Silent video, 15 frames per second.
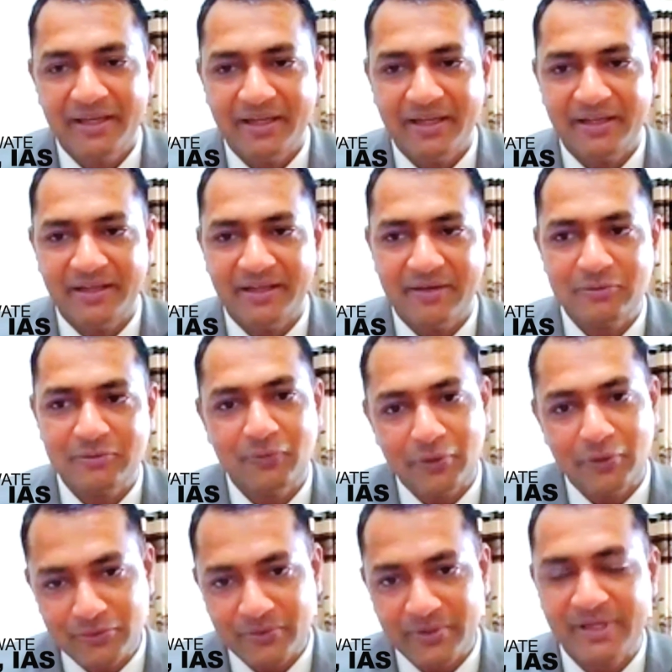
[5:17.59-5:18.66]
And I was
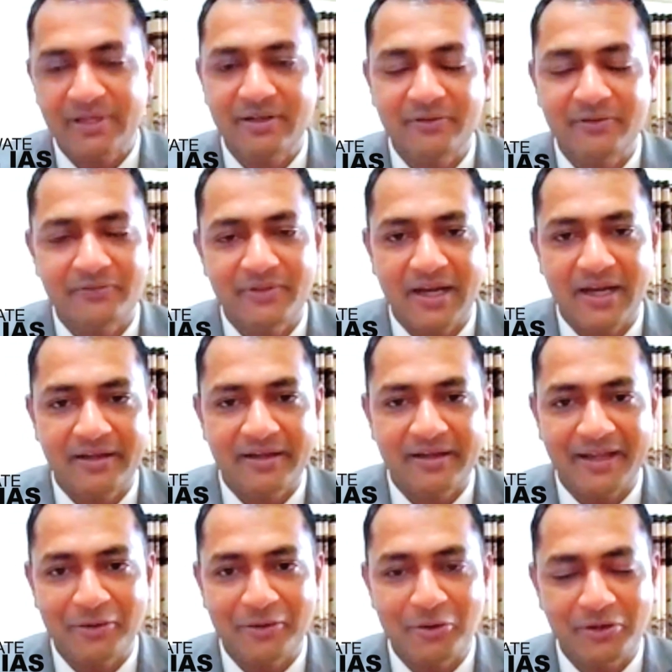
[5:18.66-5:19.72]
fortunate enough that
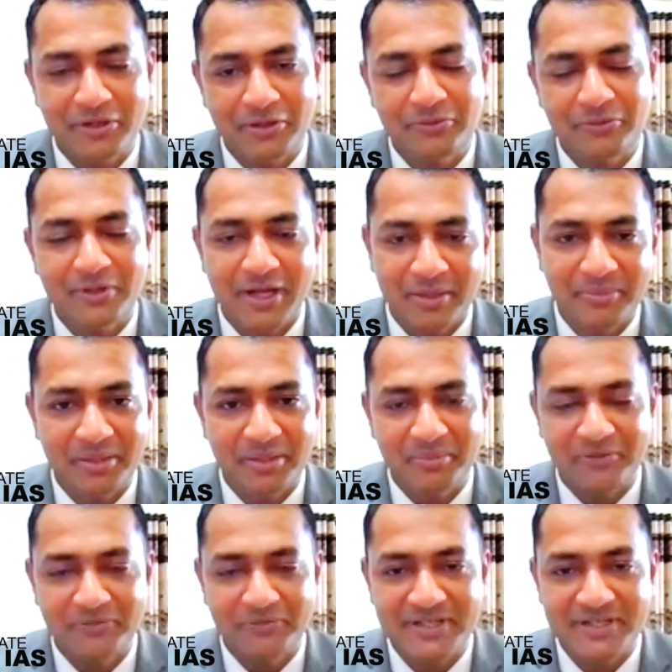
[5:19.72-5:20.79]
I got into the army in
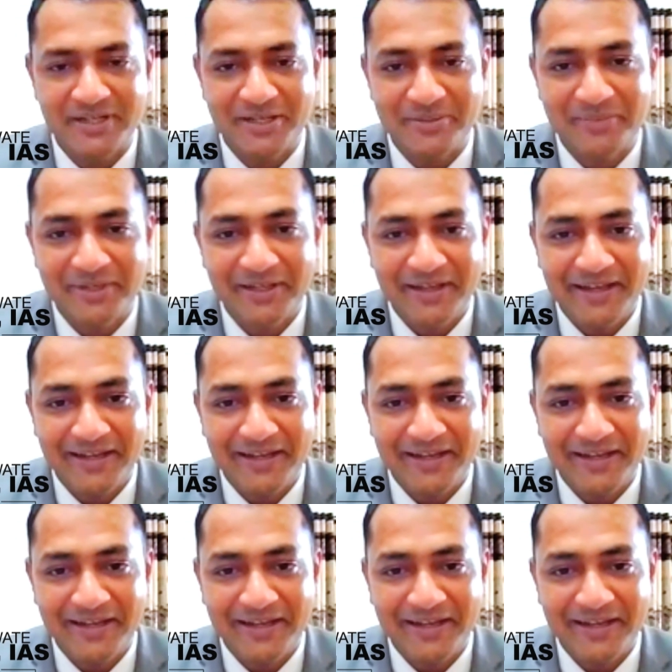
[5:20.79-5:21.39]
my first attempt,